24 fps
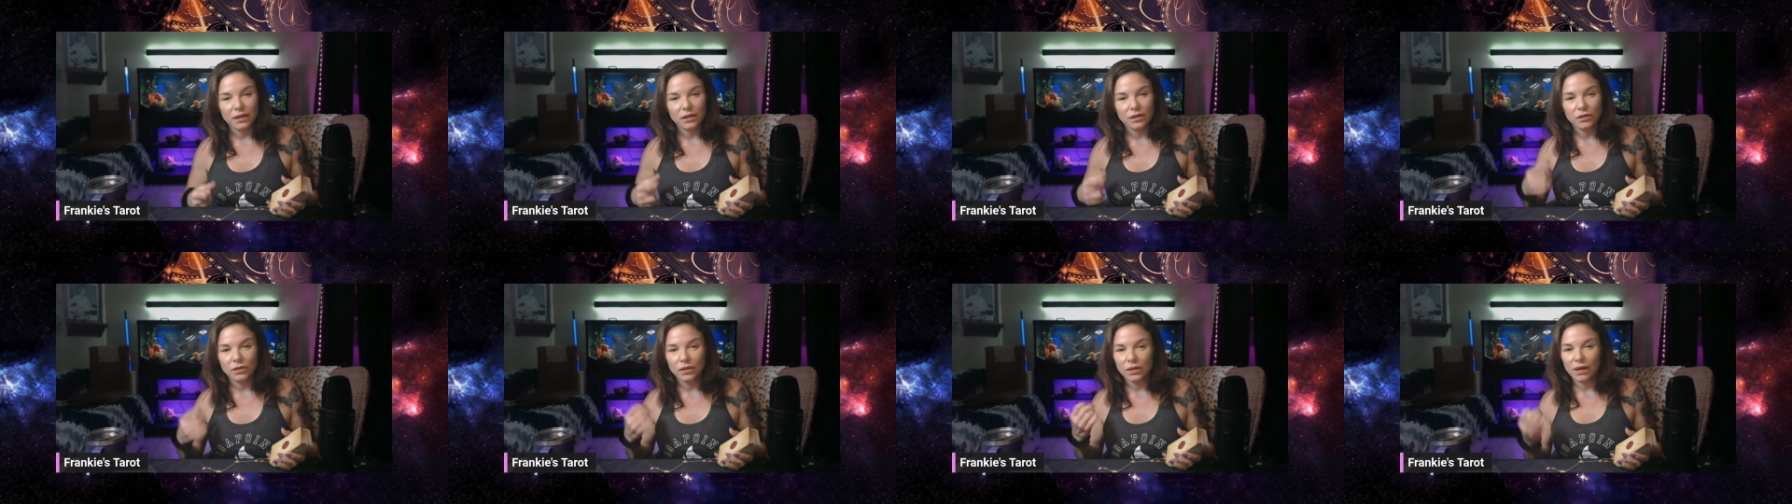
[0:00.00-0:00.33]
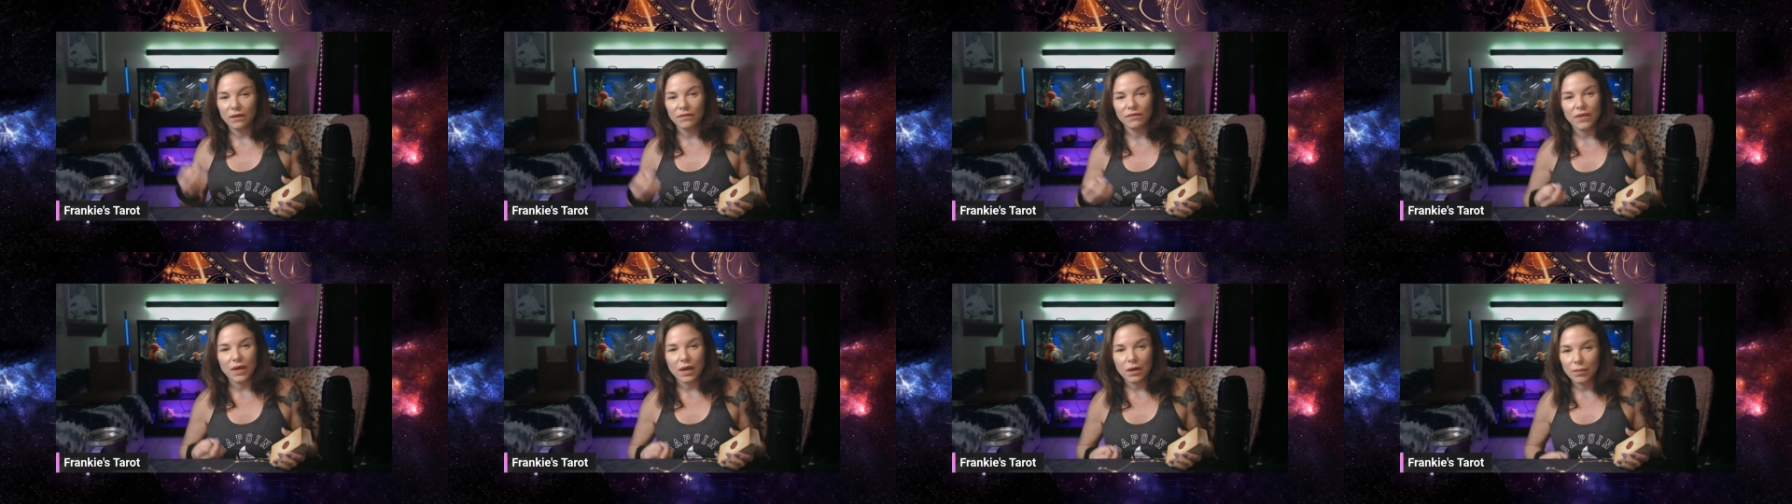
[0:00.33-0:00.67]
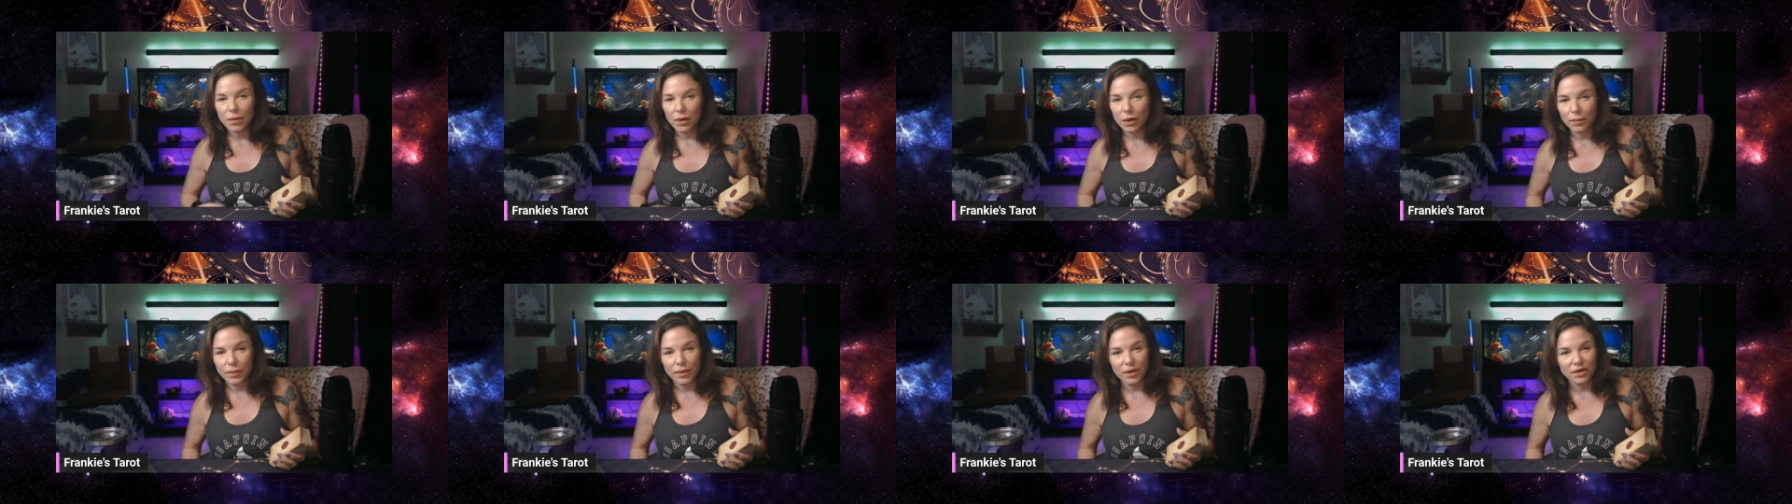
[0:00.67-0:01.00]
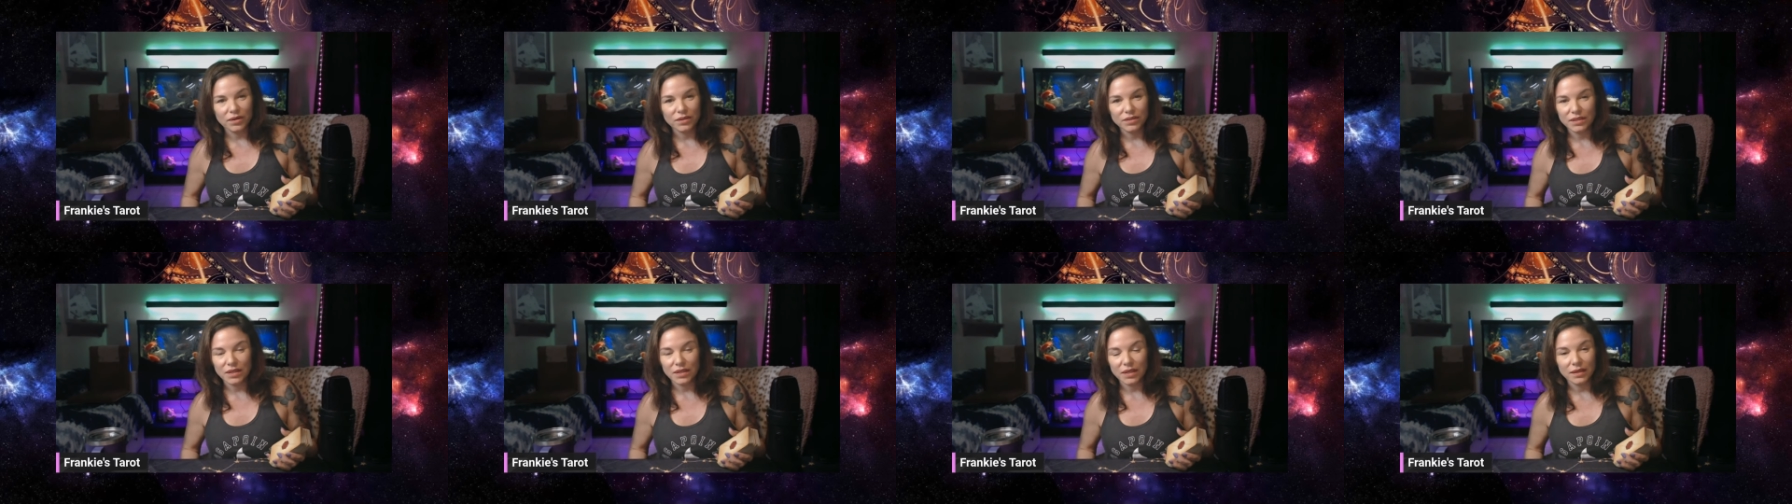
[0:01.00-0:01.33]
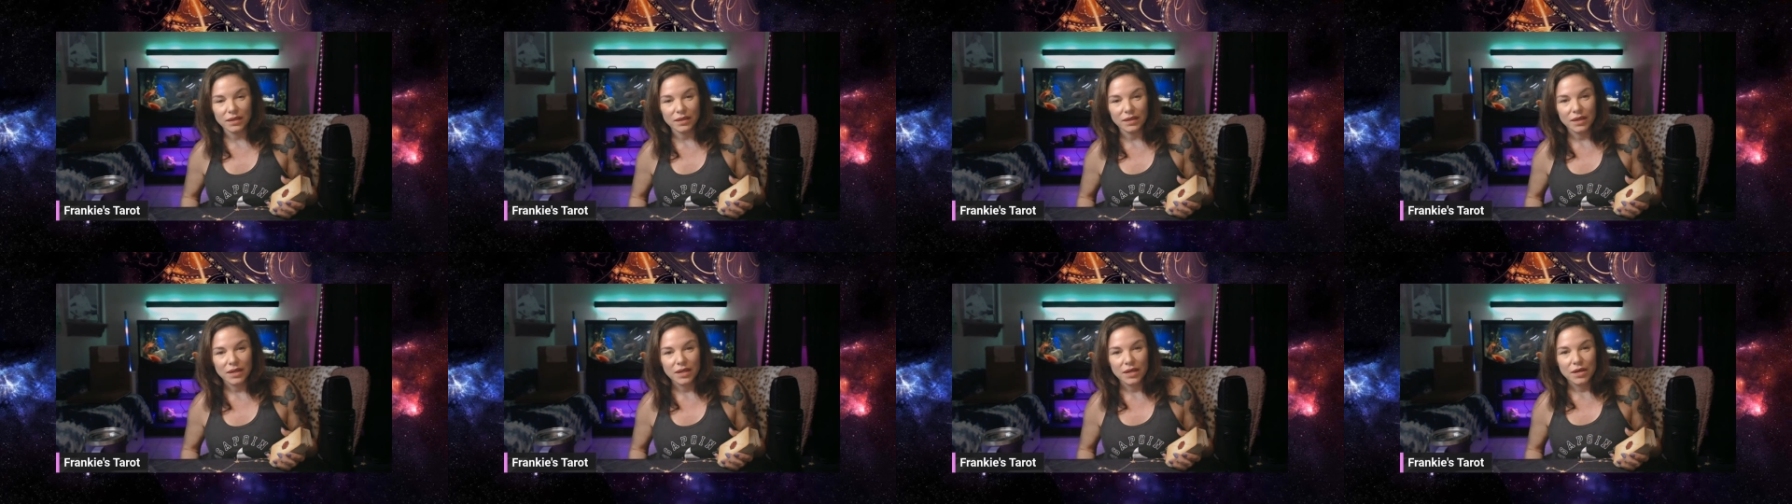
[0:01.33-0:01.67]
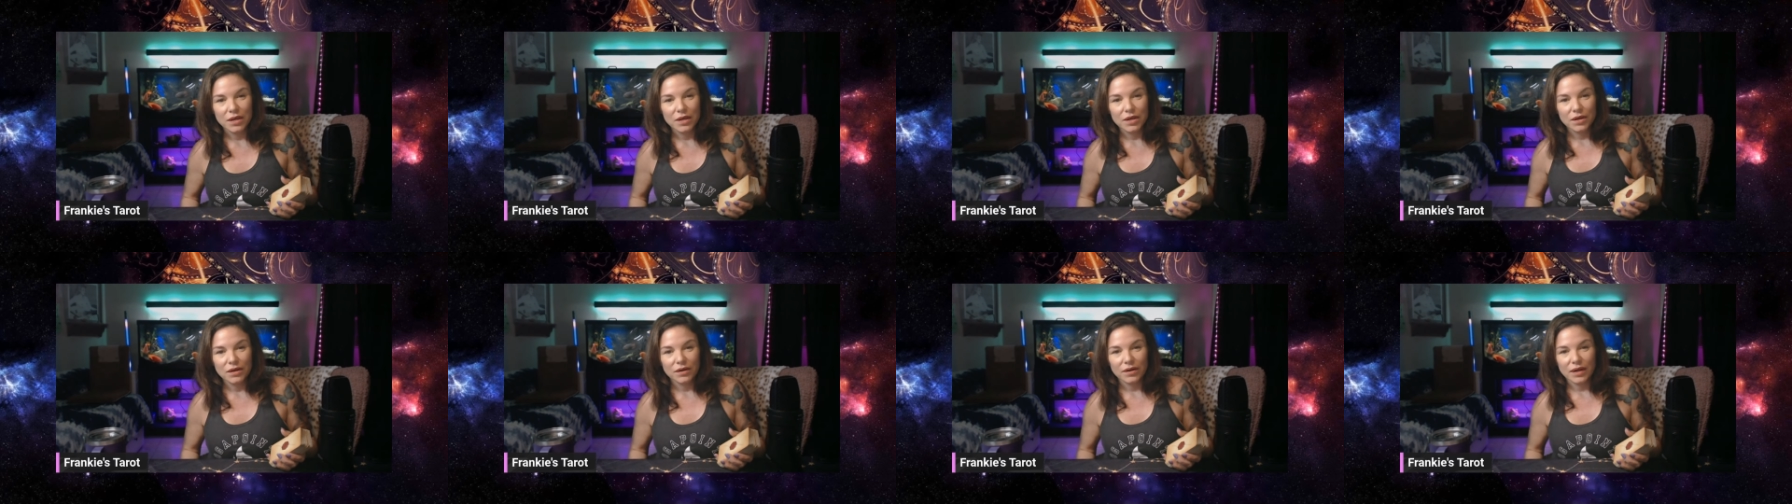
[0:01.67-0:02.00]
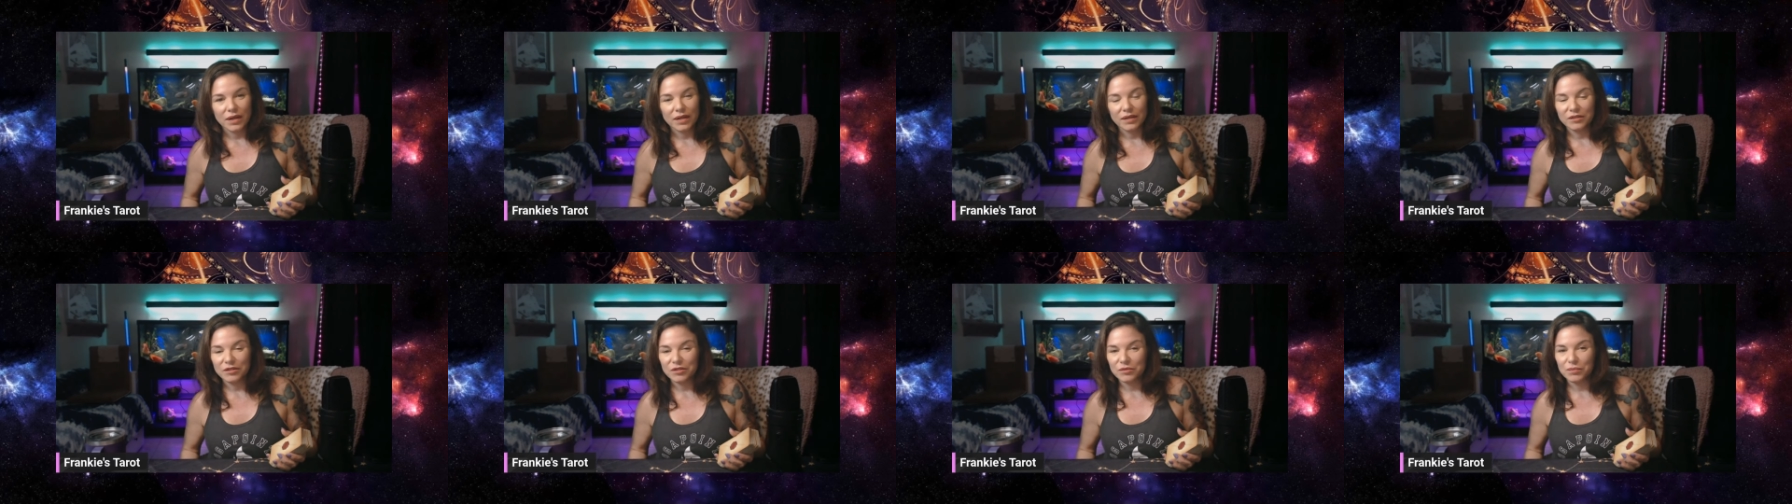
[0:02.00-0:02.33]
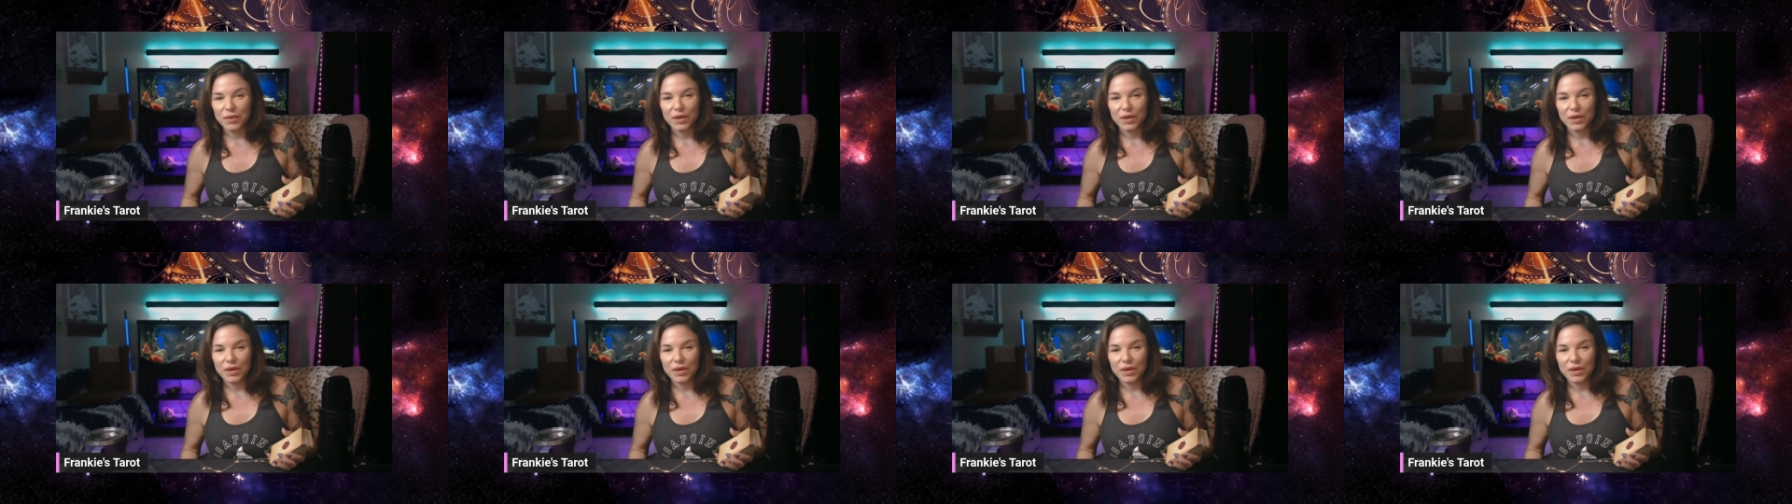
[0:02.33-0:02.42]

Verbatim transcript: You love that about a person, right?